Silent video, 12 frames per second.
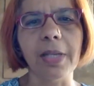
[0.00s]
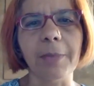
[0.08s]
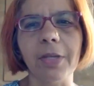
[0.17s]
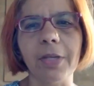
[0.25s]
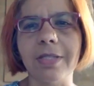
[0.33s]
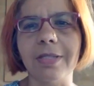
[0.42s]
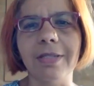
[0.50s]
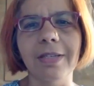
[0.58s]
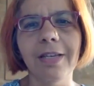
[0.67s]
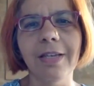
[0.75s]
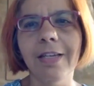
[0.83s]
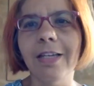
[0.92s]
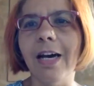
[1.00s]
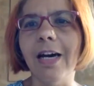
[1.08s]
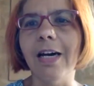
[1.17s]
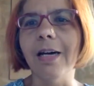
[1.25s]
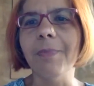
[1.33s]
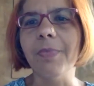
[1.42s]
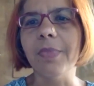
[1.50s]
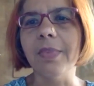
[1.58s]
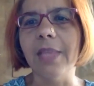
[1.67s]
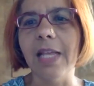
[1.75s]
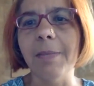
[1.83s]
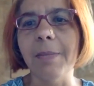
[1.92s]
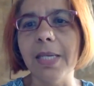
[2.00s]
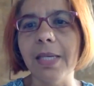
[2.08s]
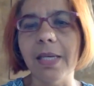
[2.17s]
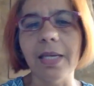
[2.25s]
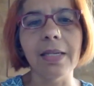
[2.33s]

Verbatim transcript: I'm going to Uh, there'll be